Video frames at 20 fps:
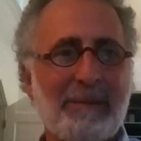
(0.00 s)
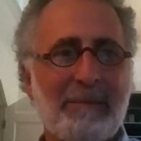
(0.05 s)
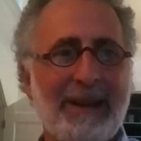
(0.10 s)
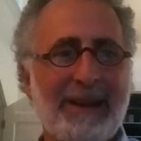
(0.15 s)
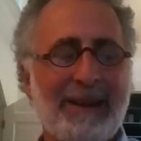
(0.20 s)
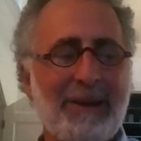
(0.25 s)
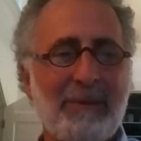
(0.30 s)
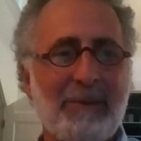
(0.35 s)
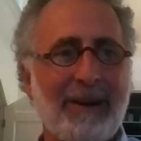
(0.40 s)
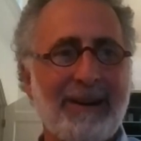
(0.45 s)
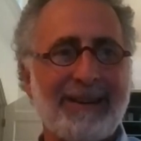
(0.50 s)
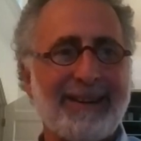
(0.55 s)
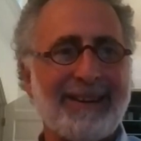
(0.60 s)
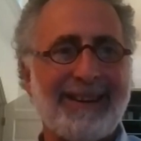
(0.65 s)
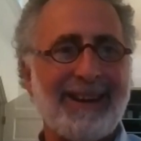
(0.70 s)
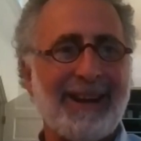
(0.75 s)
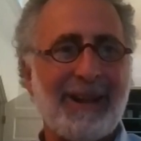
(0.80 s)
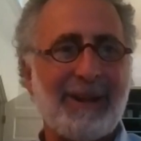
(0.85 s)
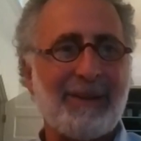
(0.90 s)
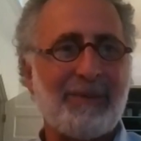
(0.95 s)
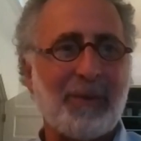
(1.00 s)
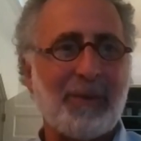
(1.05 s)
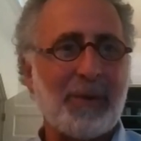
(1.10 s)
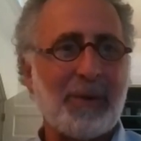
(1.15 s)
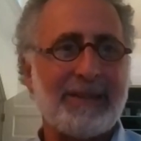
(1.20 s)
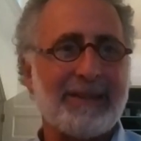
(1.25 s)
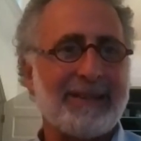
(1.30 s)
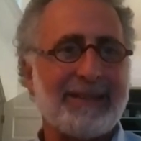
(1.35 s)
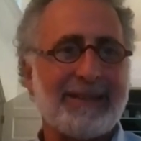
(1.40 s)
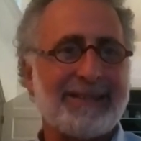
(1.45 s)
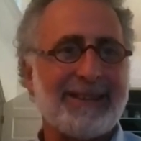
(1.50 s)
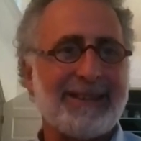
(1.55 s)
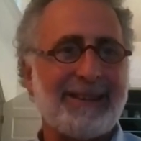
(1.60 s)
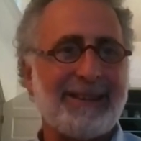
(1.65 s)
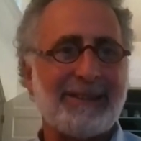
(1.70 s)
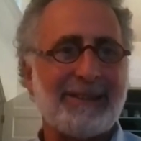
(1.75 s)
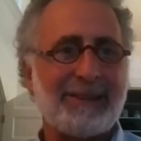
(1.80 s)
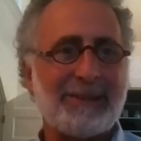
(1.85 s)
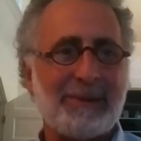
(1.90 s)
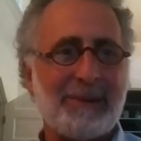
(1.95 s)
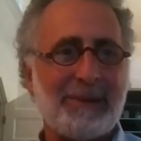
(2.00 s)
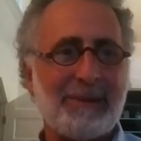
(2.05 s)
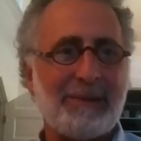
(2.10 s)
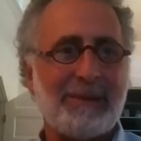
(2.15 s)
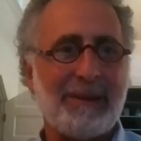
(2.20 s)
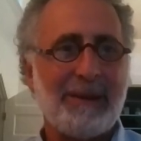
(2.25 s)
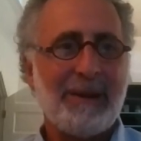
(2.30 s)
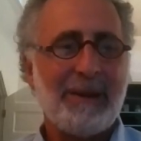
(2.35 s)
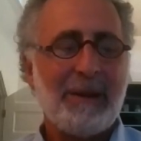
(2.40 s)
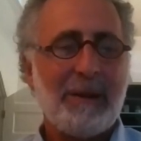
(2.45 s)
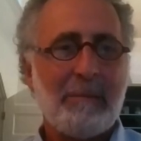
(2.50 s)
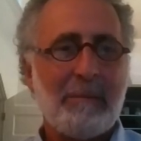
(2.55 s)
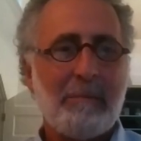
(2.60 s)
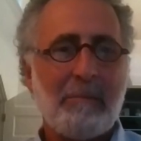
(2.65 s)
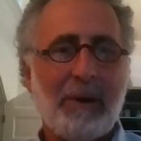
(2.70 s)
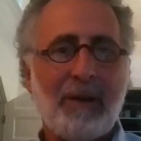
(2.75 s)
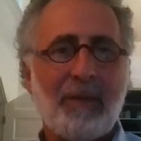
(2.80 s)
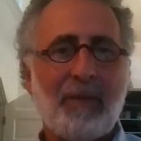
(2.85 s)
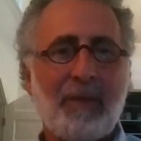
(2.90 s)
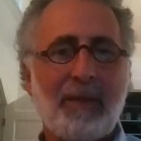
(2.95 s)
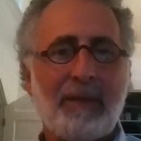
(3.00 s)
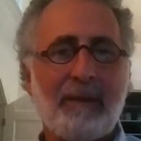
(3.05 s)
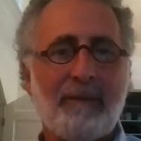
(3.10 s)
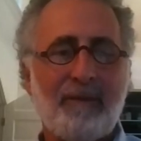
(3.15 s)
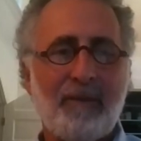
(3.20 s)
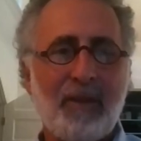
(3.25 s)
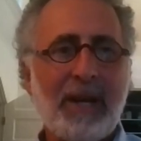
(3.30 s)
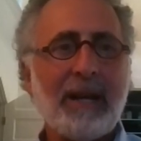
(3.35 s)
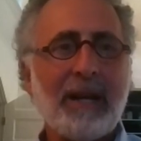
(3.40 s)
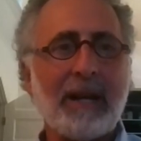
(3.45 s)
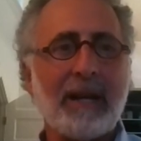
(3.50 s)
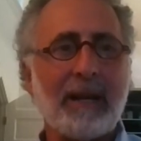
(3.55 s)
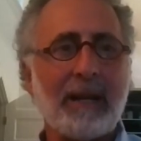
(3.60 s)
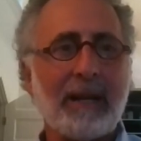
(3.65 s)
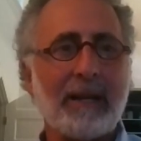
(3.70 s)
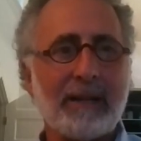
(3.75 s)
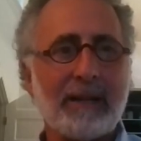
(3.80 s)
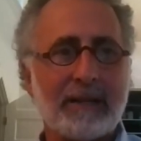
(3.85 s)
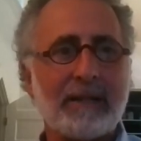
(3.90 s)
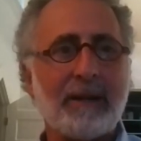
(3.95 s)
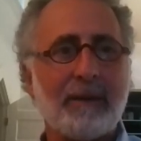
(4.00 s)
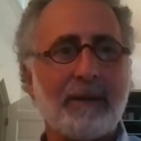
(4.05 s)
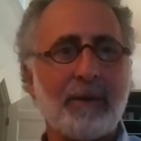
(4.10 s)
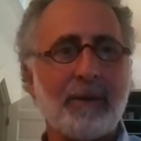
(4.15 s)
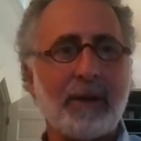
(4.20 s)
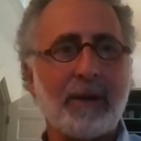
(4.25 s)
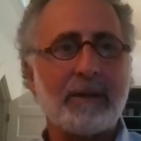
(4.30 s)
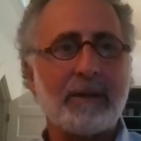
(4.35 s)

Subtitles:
making wine in California, to tell you the truth. But the feeling is different.